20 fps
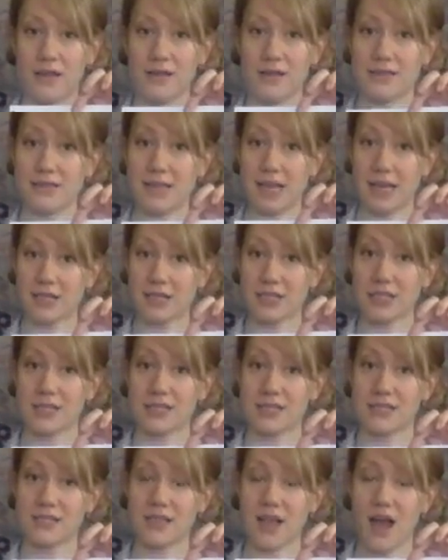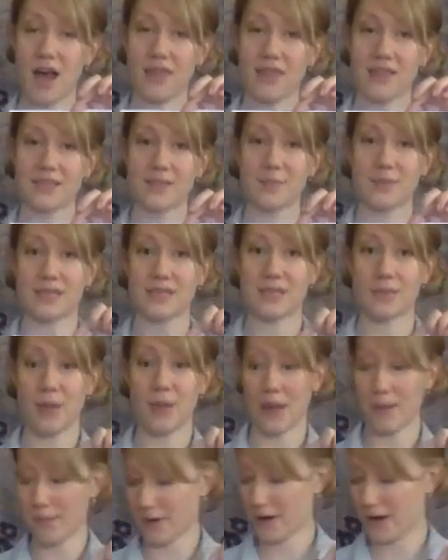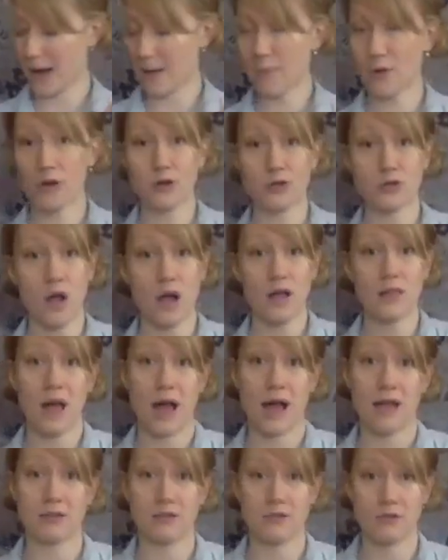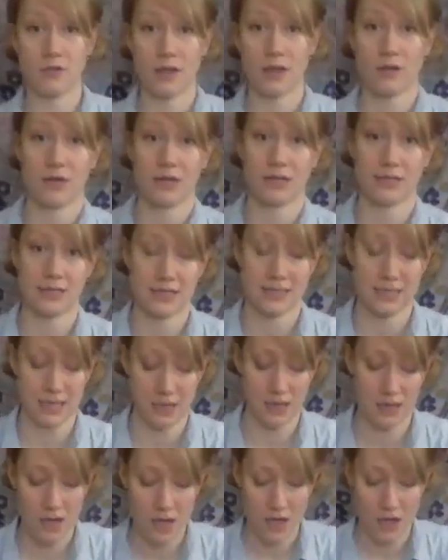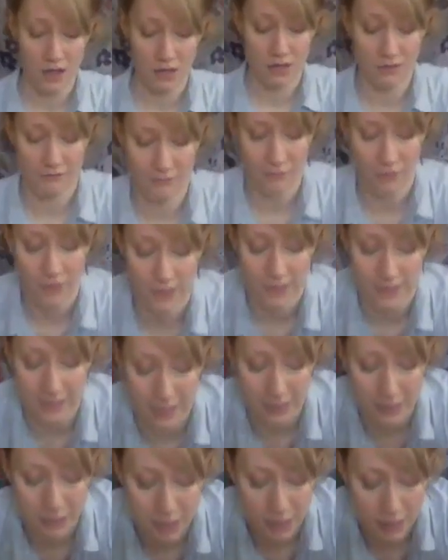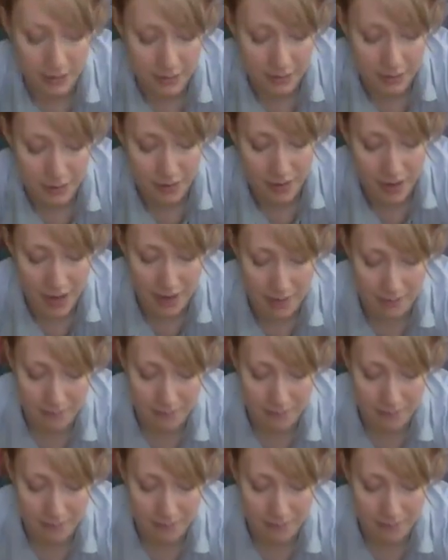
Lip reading: sections on this piece of paper, and I'm going to draw lines so that you can see the 4 sections, all right?